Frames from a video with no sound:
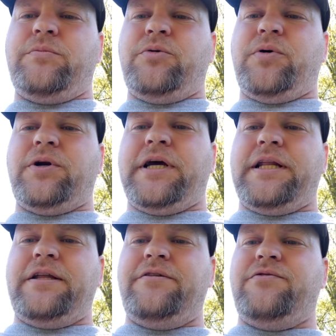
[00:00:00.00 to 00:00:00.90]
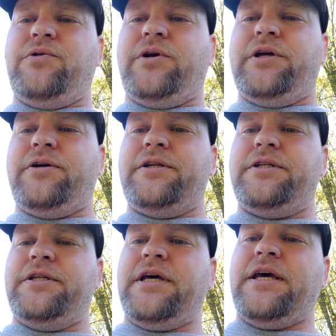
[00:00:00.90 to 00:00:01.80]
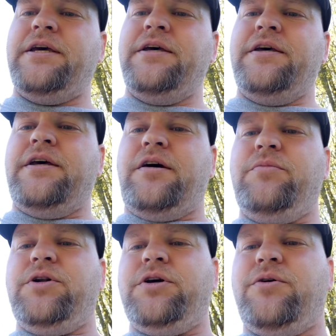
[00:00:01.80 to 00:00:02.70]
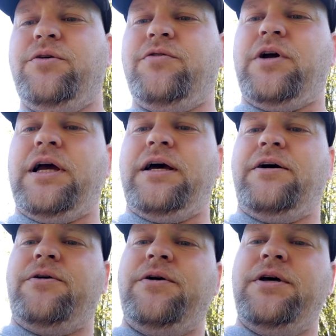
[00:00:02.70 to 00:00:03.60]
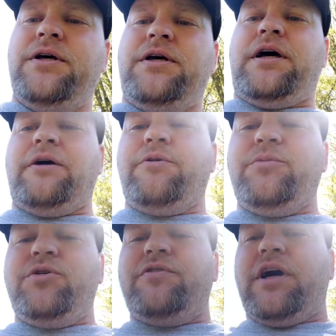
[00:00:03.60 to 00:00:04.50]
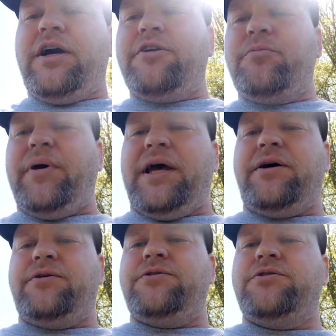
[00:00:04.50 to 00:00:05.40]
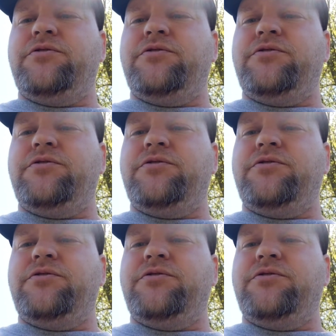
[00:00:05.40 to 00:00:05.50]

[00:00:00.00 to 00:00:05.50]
Mopar Dad 84 here, and today I'm going to go over how I removed 100 pounds